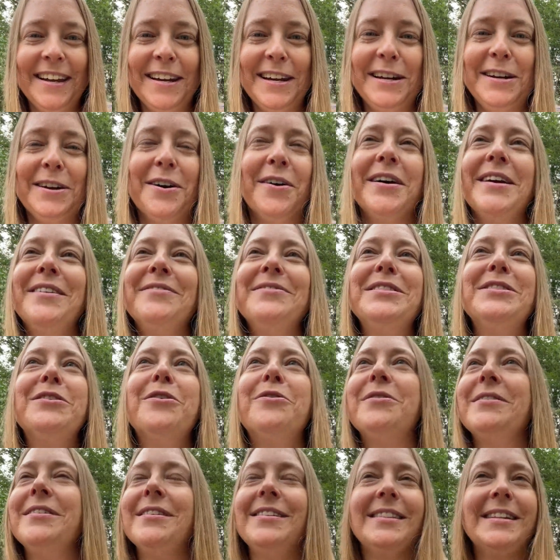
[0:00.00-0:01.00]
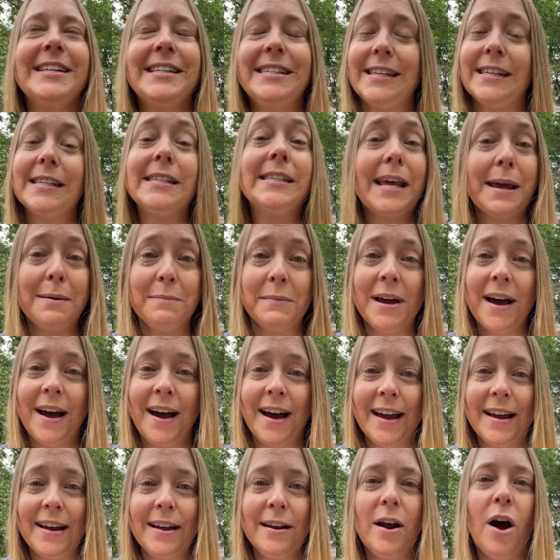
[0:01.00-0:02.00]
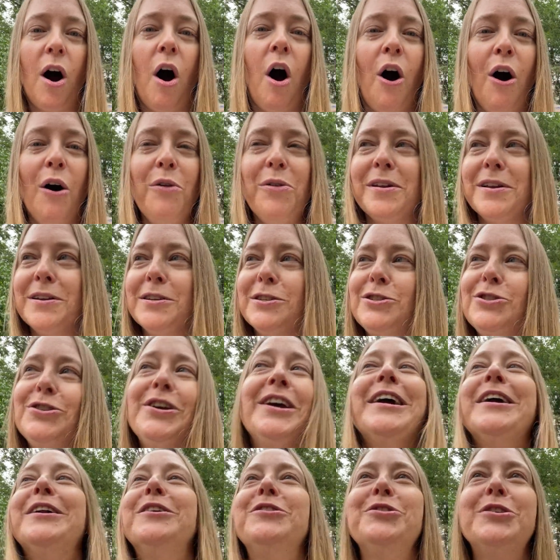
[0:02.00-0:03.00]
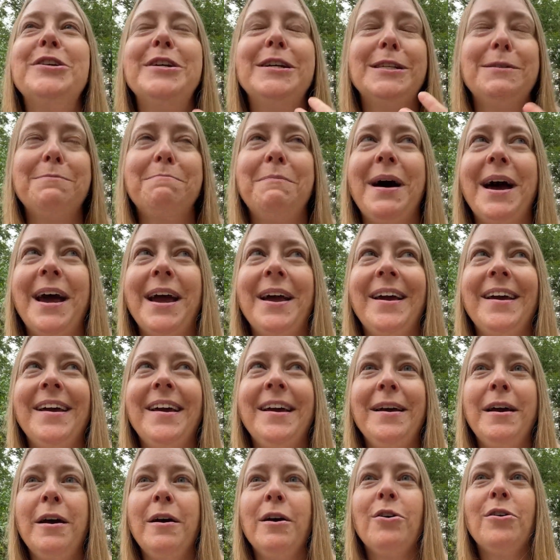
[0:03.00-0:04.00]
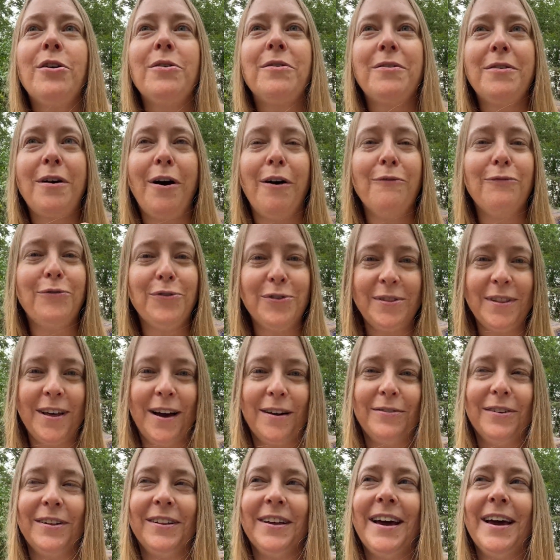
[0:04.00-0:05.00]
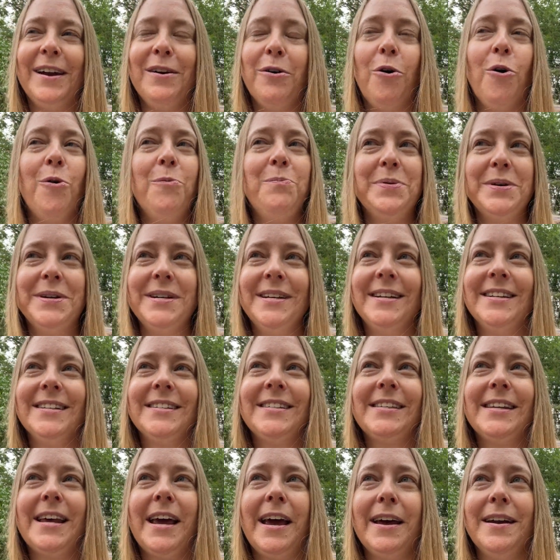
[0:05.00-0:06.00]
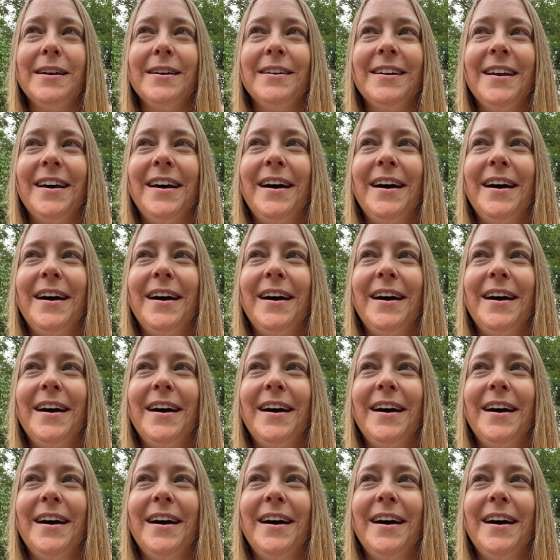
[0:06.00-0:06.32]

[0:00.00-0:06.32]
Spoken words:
Even though this is the same guy, all that has changed is my comfort level and openness and